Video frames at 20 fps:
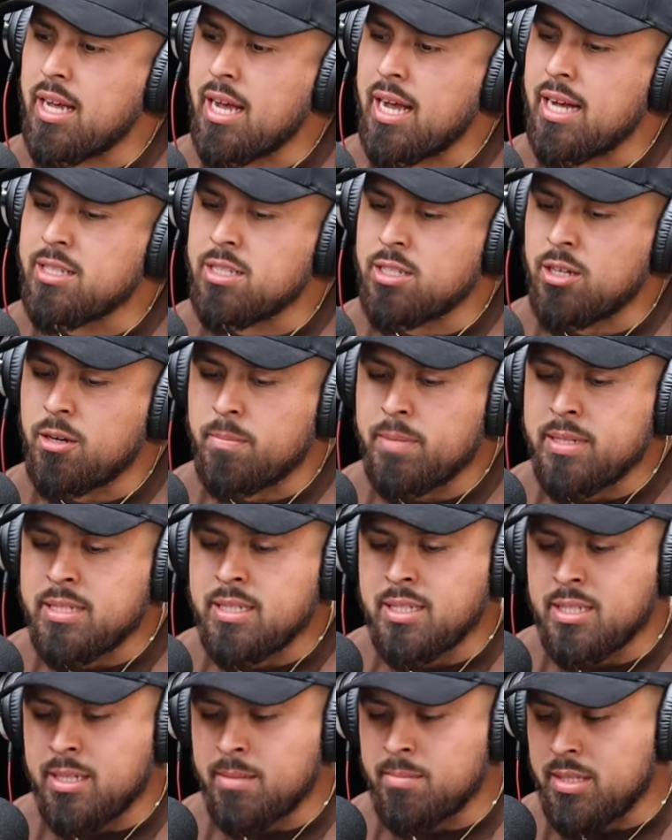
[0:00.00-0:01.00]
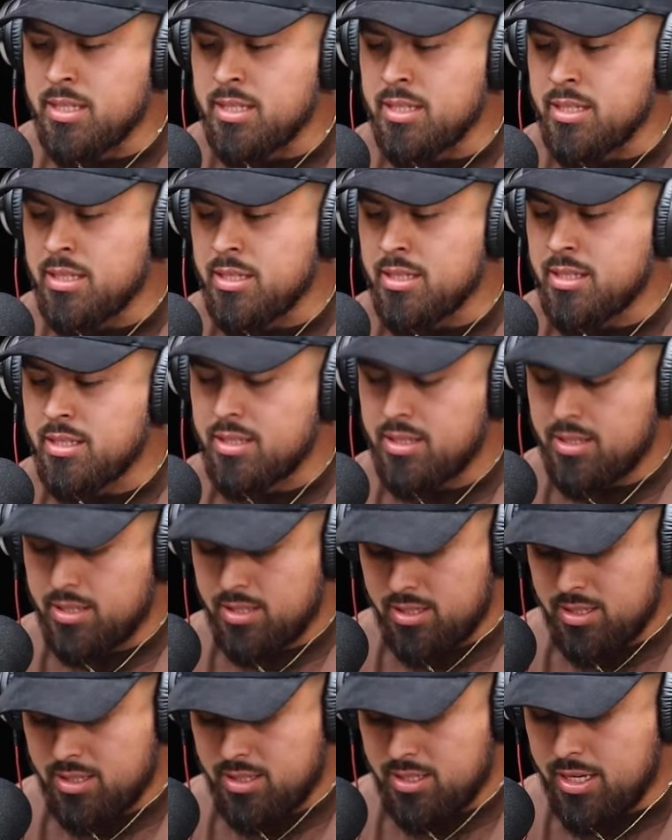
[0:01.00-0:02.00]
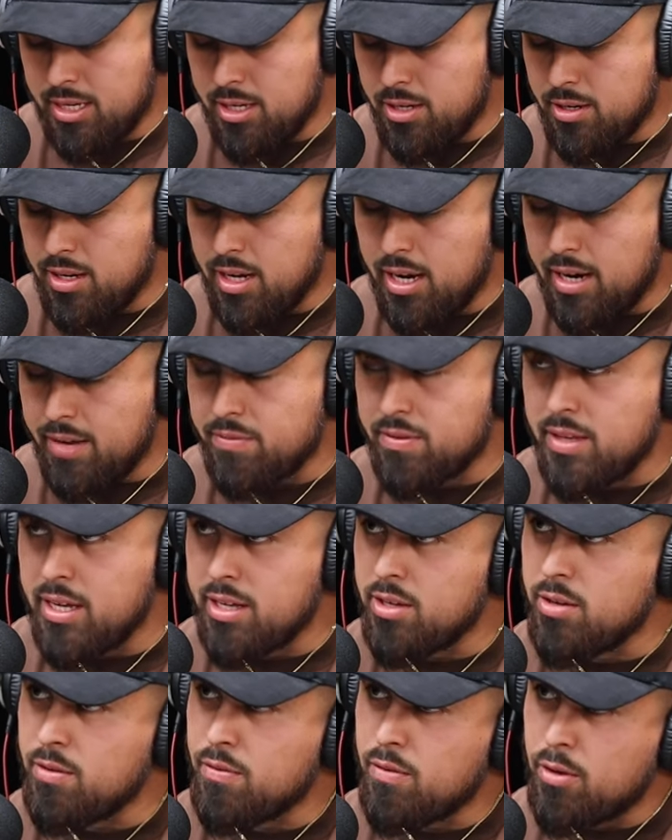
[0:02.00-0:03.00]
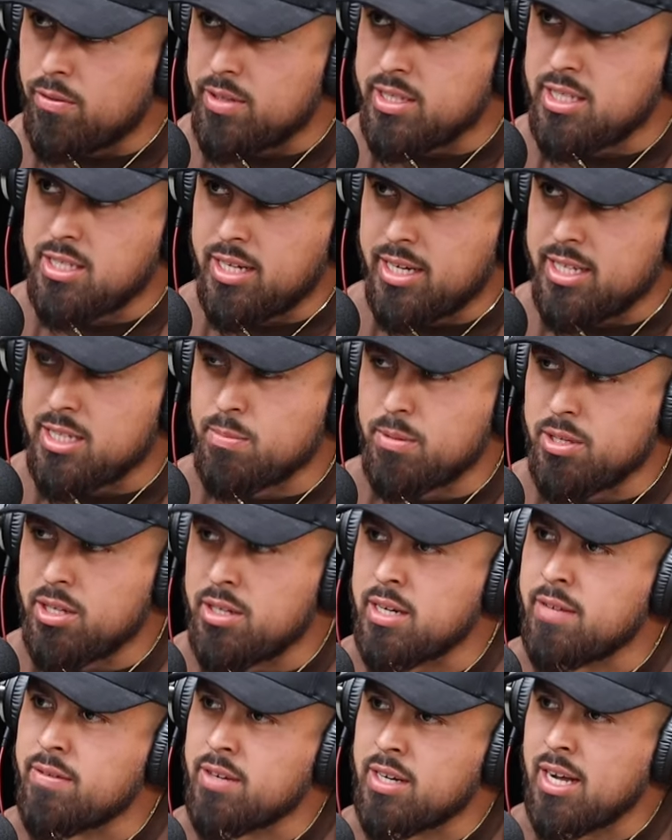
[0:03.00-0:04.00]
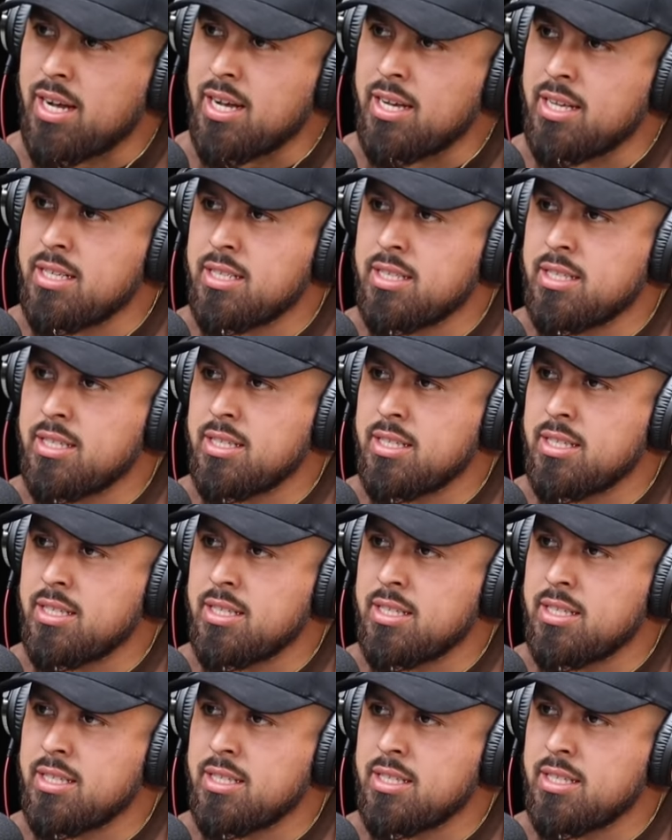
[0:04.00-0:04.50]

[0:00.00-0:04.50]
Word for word: Has there been something in your life that you've always chased but you never got?